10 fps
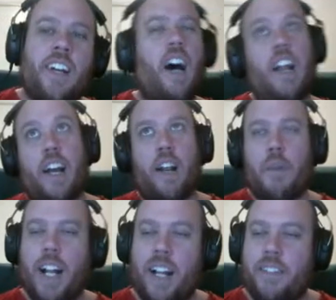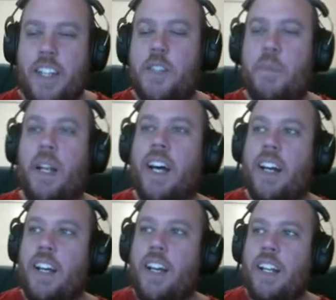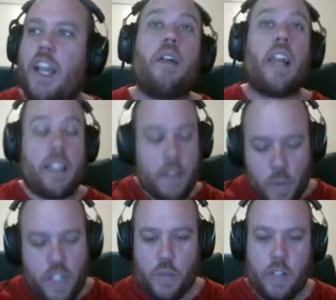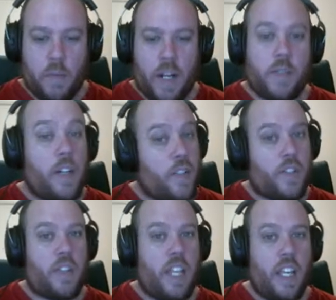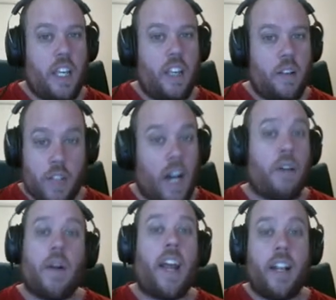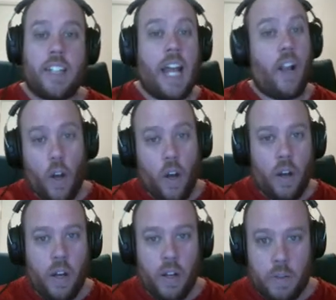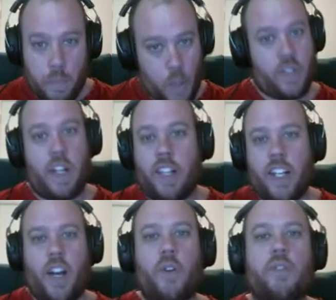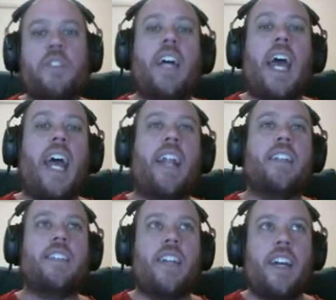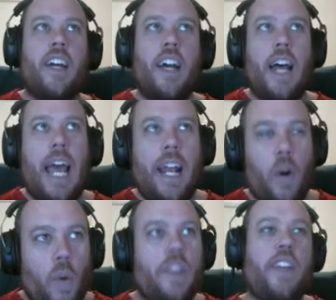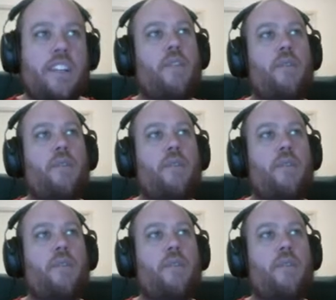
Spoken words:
Oh, I got to run after this, but... No, like what this really reminds me of is Ayn Rand and her personality cult and all the things